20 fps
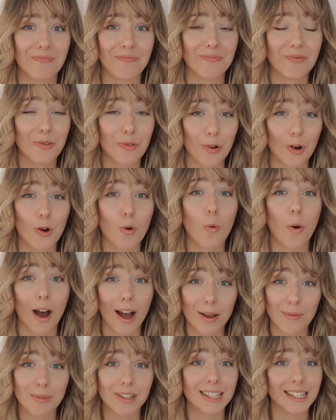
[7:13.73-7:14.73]

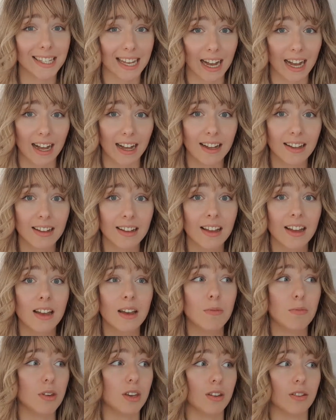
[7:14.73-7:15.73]
requirements are,
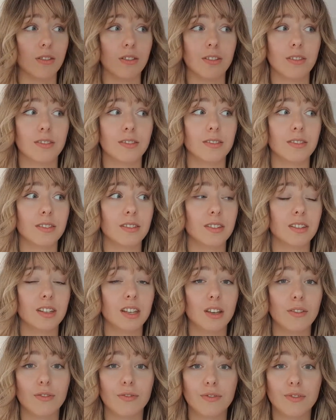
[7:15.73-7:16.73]
because
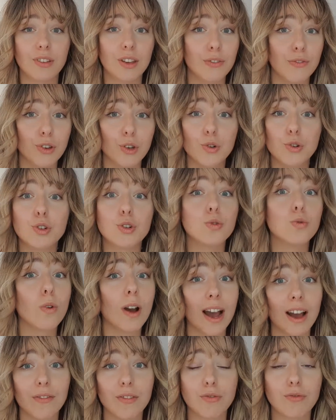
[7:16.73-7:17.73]
if you do
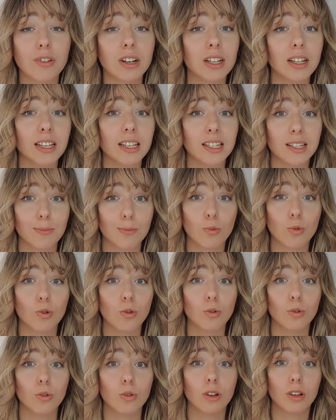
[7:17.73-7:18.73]
have a really
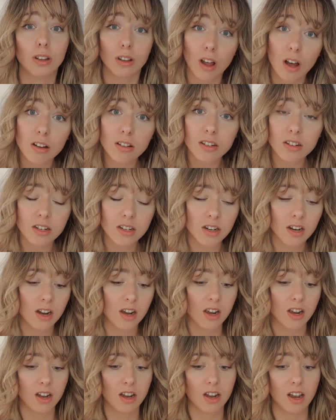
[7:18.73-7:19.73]
small lot
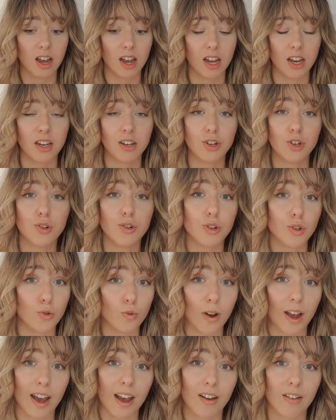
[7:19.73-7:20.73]
and you do
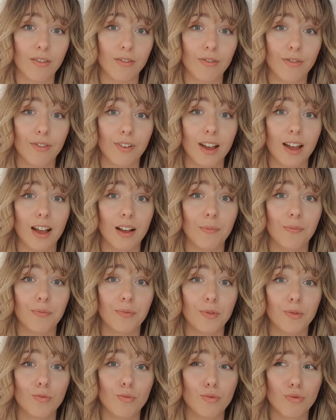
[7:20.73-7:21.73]
have
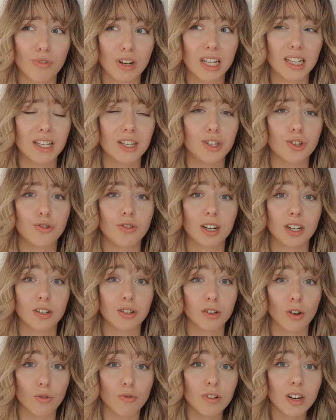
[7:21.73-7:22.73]
really strict
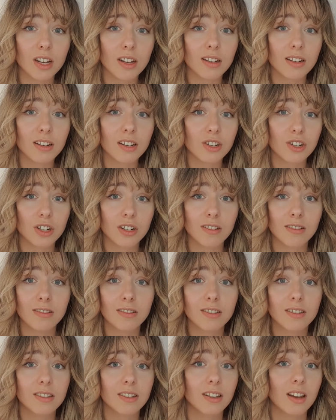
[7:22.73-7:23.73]
zoning
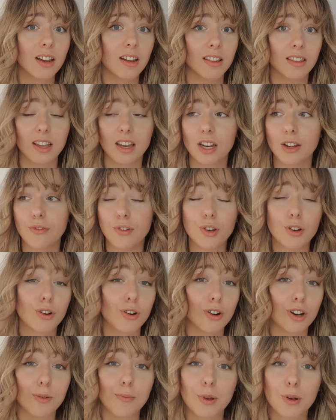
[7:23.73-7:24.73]
conditions, then if you can
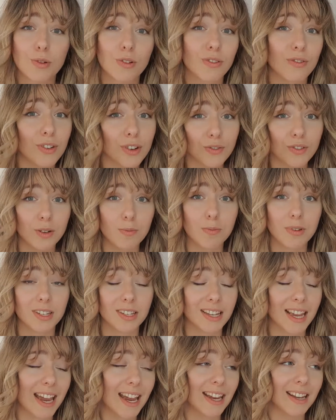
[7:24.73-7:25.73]
only build on
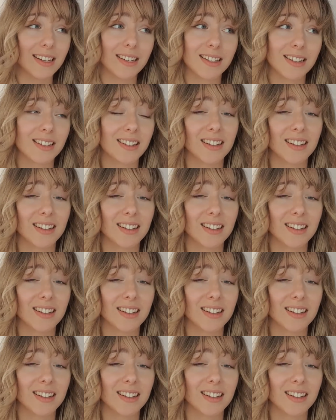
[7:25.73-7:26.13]
50%,